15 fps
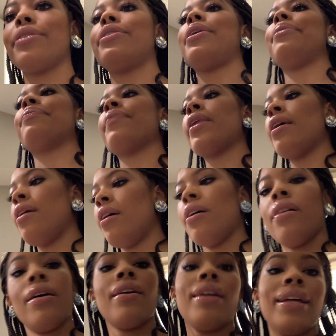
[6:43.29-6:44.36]
So
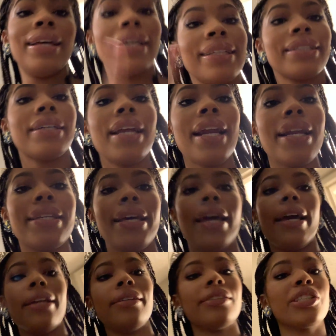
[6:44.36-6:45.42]
10 out of
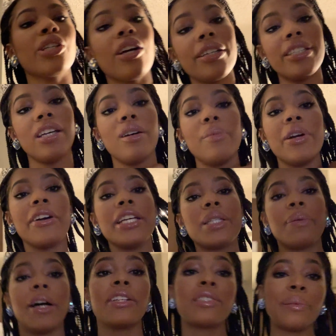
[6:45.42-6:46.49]
10, Charlotte Tilbury
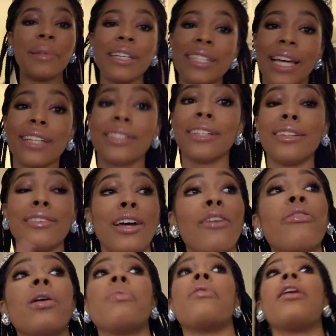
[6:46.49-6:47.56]
sponsor me because I actually love
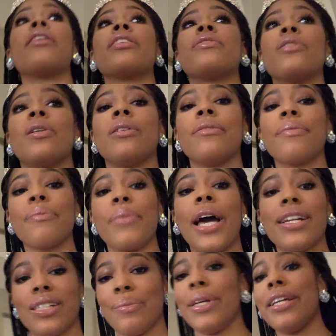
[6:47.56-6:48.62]
her products for
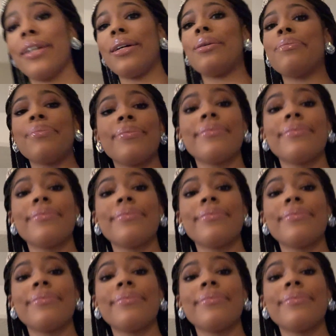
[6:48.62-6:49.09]
pageant makeup.